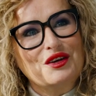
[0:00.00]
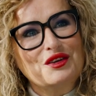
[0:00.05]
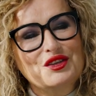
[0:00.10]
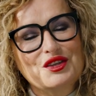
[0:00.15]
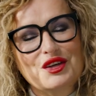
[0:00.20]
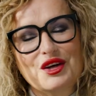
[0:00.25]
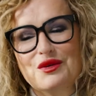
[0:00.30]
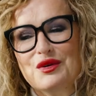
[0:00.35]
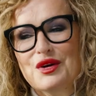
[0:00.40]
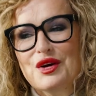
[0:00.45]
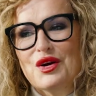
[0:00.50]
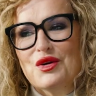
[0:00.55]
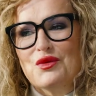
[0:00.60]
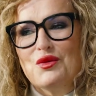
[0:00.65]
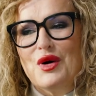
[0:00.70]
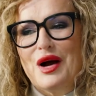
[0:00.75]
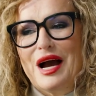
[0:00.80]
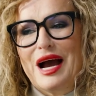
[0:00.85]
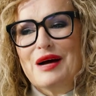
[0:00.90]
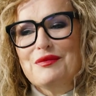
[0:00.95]
So
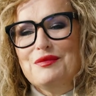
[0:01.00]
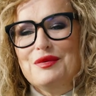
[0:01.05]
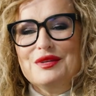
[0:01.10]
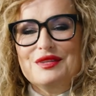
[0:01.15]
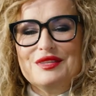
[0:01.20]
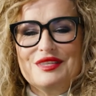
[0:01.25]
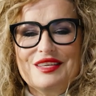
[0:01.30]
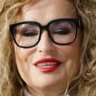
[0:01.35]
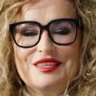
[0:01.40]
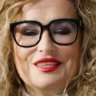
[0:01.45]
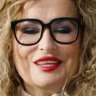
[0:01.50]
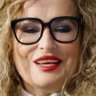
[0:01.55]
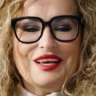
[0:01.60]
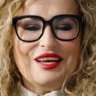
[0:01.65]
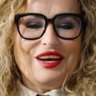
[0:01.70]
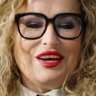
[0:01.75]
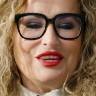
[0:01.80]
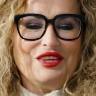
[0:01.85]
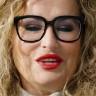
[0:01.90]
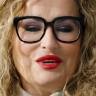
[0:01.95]
what happens is,
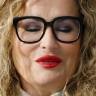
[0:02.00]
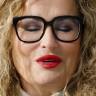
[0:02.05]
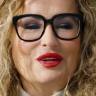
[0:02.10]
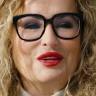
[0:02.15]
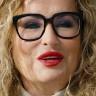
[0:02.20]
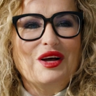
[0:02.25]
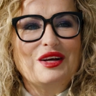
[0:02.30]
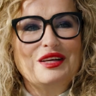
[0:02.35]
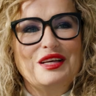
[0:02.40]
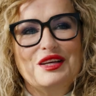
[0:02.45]
I'll